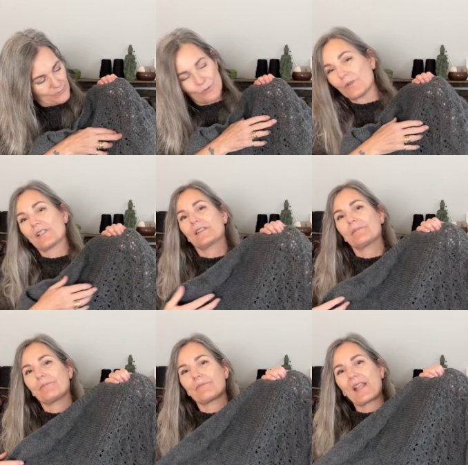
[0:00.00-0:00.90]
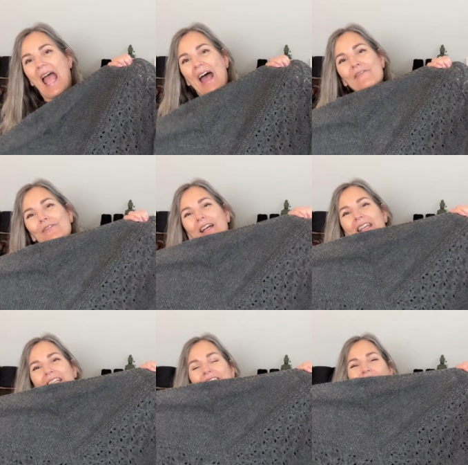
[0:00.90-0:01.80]
what,
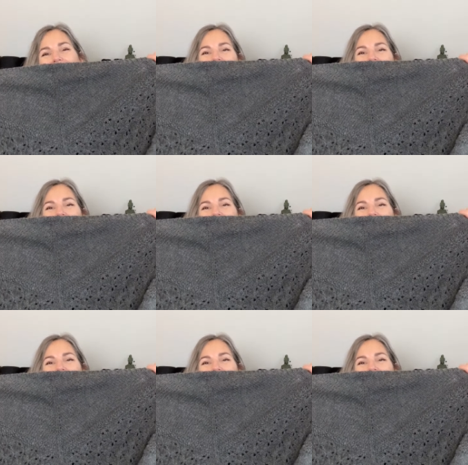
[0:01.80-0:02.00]
halfway into the